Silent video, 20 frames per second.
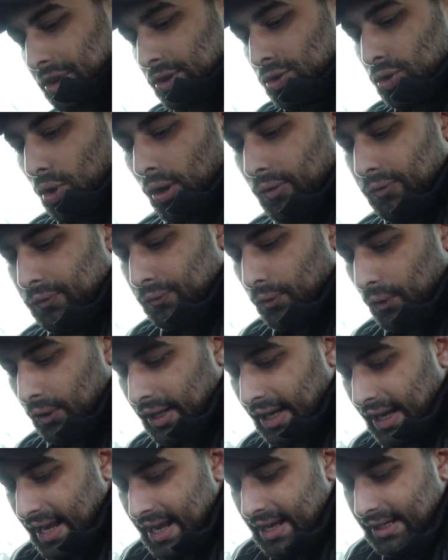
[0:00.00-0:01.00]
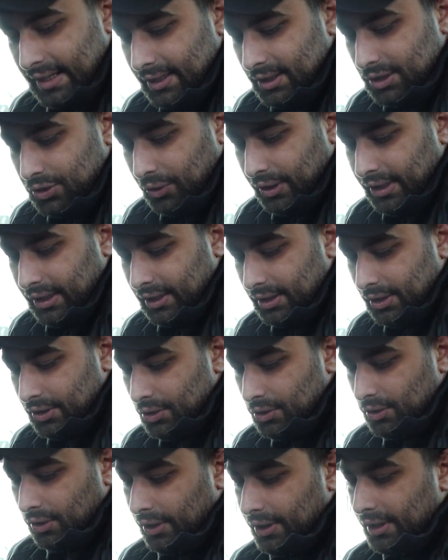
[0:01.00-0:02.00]
are sort of for any drink
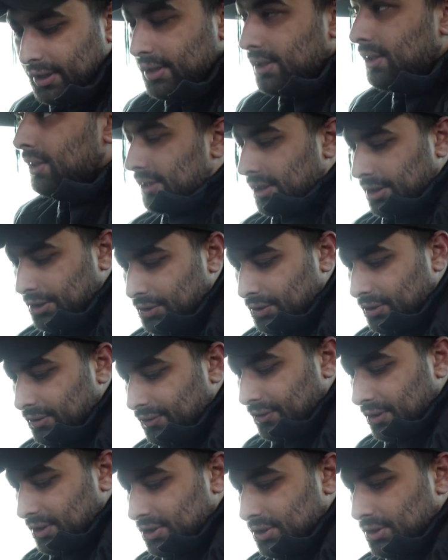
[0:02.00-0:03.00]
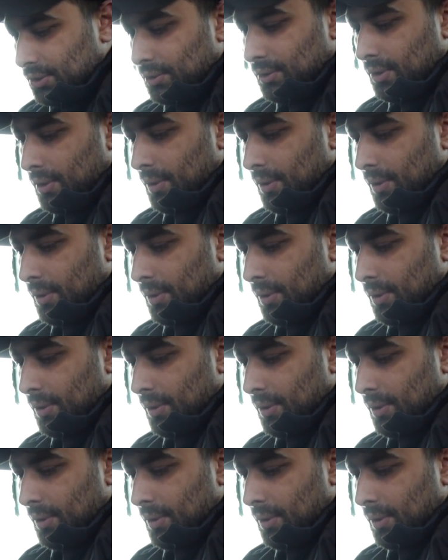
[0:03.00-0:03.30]
you like. They're universal